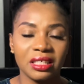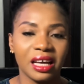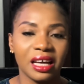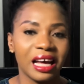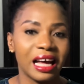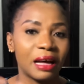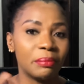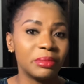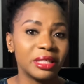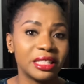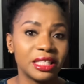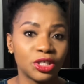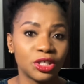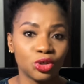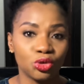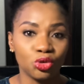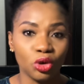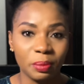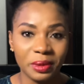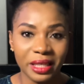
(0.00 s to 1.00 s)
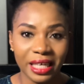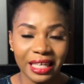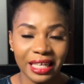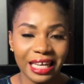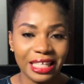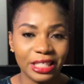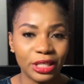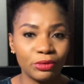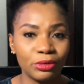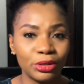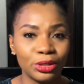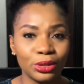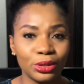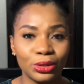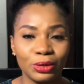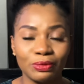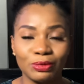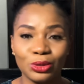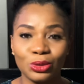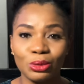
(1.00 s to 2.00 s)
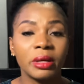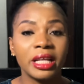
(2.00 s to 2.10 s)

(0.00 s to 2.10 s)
can be disrupted as a result of so